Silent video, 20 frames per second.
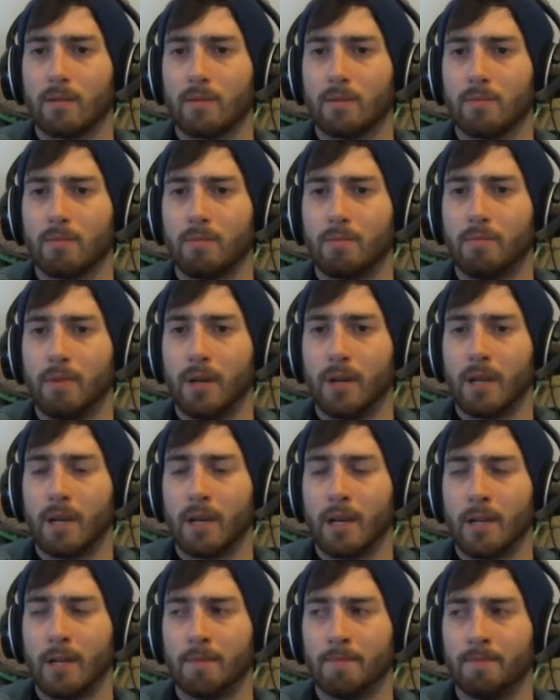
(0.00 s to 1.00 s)
but
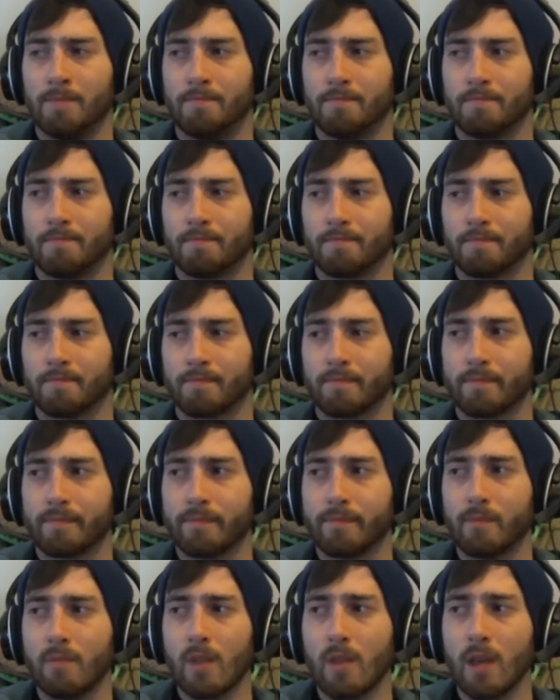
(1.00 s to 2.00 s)
um,
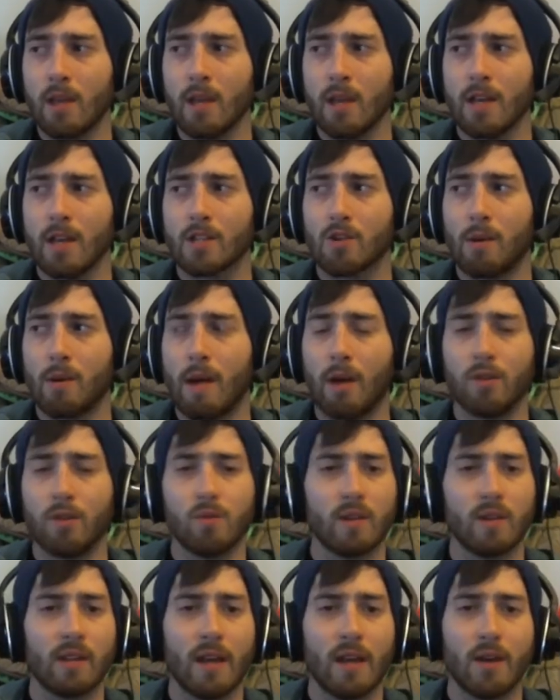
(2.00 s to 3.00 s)
yeah, so I'm now
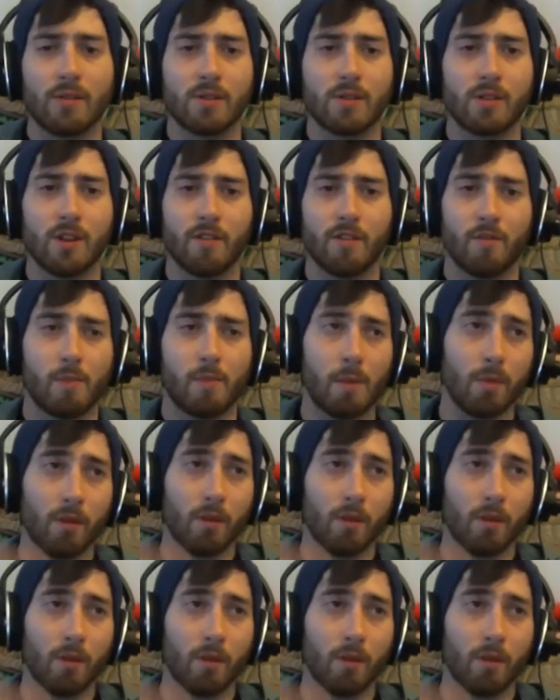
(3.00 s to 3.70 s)
doing layouts and stuff for people.